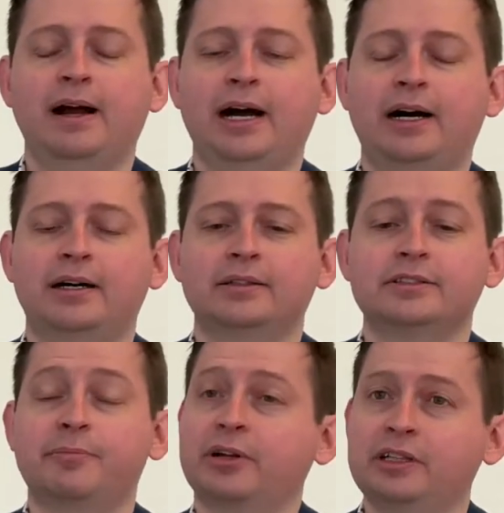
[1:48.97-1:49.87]
uh,
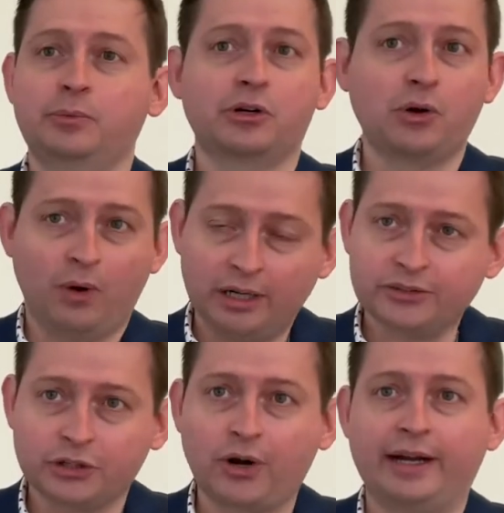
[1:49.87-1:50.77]
typically will go on
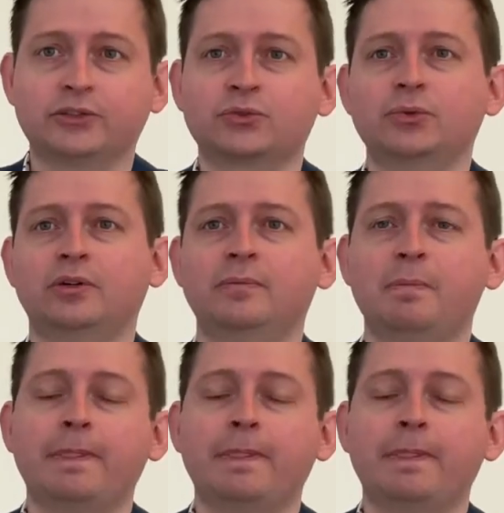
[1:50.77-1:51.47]
to grad school,